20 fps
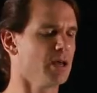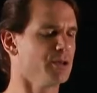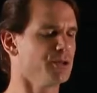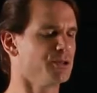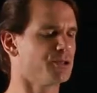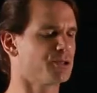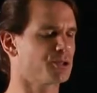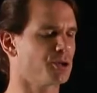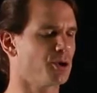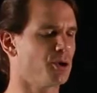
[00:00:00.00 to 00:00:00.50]

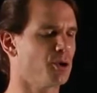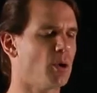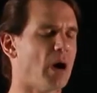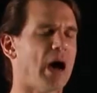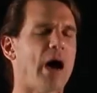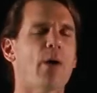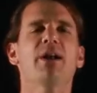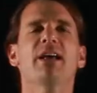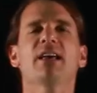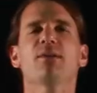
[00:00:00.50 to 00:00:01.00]
So
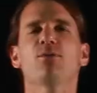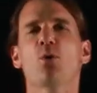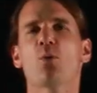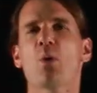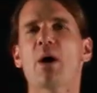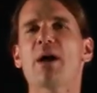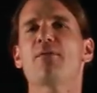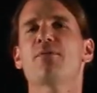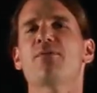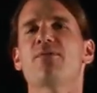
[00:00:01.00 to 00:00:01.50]
I want to give you
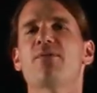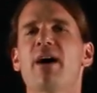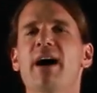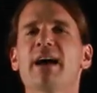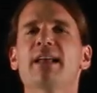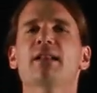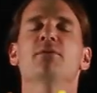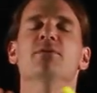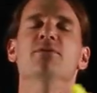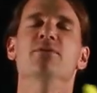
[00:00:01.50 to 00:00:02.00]
one
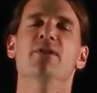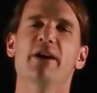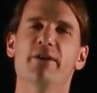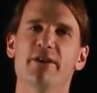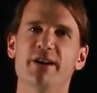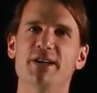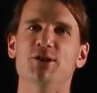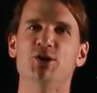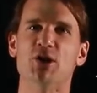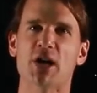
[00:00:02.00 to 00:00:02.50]
final,
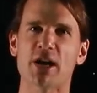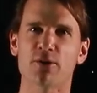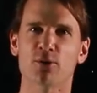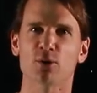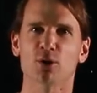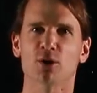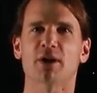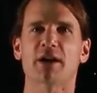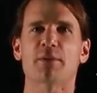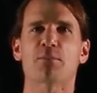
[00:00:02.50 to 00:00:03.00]
very
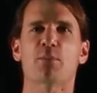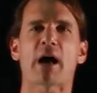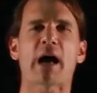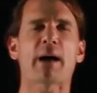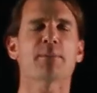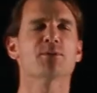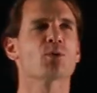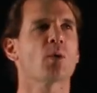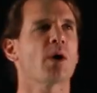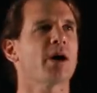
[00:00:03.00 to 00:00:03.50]
general and
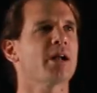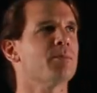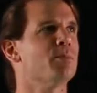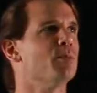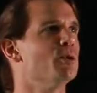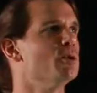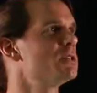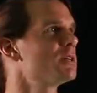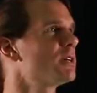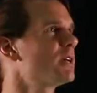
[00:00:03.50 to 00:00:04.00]
perhaps quite
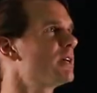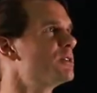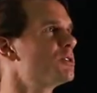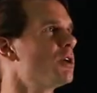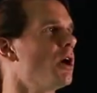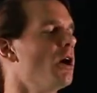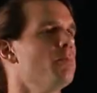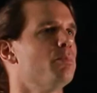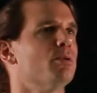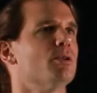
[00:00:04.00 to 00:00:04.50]
amusing
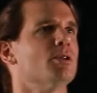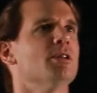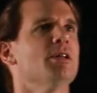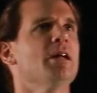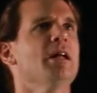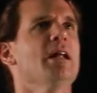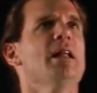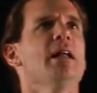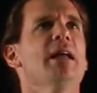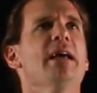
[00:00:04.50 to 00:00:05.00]
example,
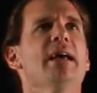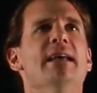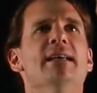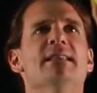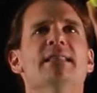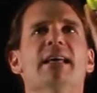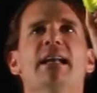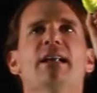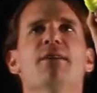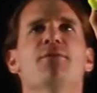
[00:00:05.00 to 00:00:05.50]
is
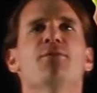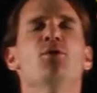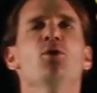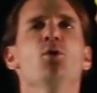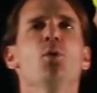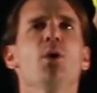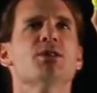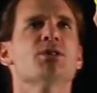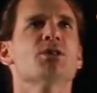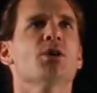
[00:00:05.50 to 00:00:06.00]
that if
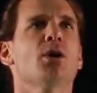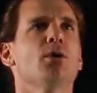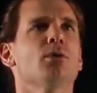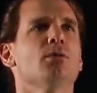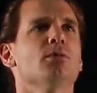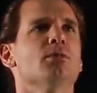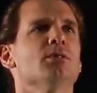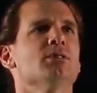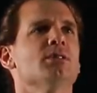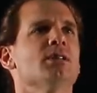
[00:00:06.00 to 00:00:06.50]
you are
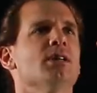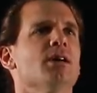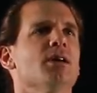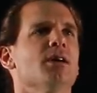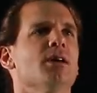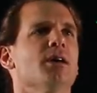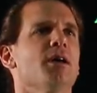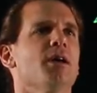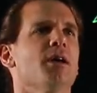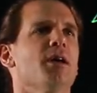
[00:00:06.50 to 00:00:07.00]
told
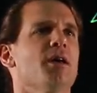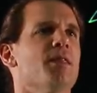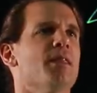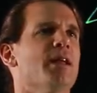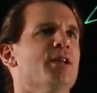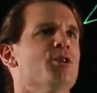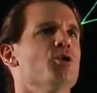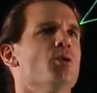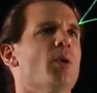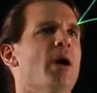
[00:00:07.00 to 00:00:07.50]

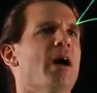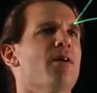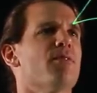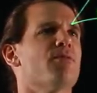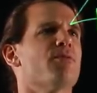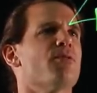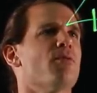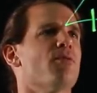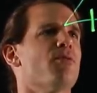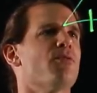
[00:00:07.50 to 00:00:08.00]
that you
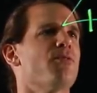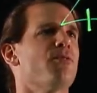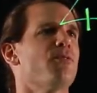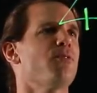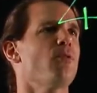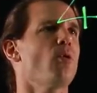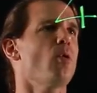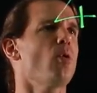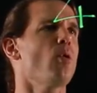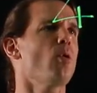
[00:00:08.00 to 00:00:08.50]
have
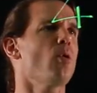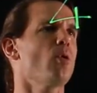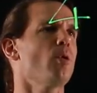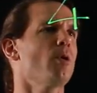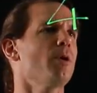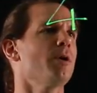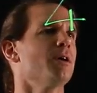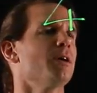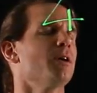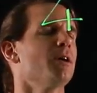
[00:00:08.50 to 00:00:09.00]

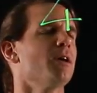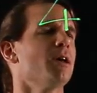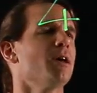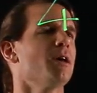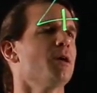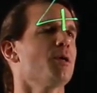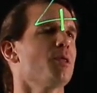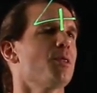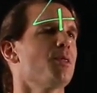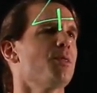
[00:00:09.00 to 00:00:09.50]
4
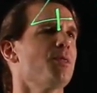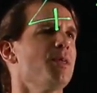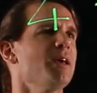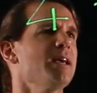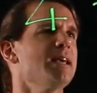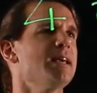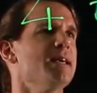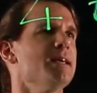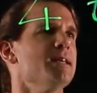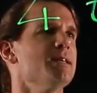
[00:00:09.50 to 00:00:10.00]

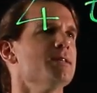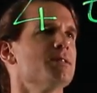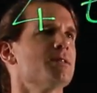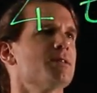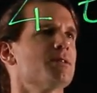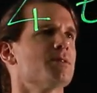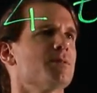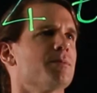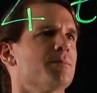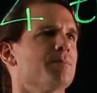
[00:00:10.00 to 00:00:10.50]

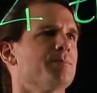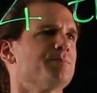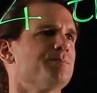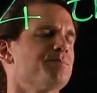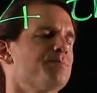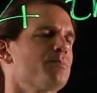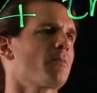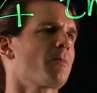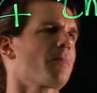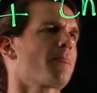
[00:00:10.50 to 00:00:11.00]
thingies
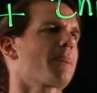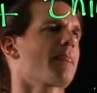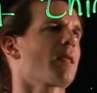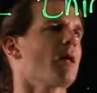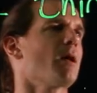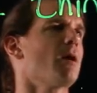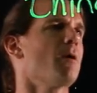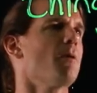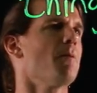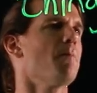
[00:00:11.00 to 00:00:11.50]

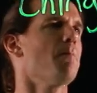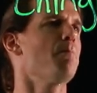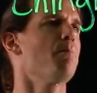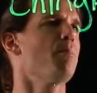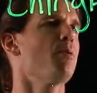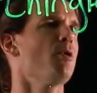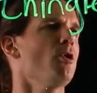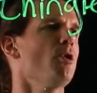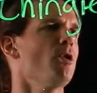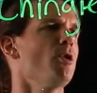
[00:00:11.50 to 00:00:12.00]

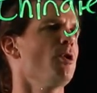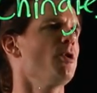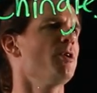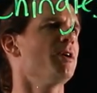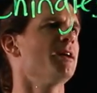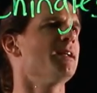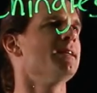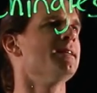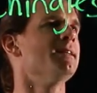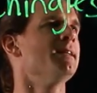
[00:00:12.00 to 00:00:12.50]

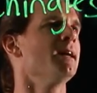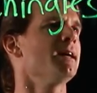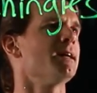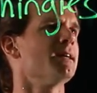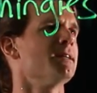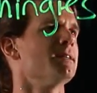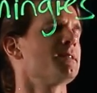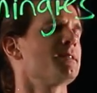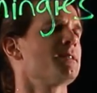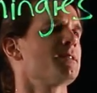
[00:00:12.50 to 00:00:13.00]
per
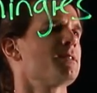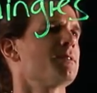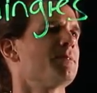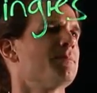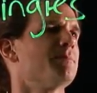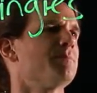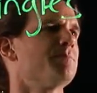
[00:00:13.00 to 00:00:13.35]
dinges,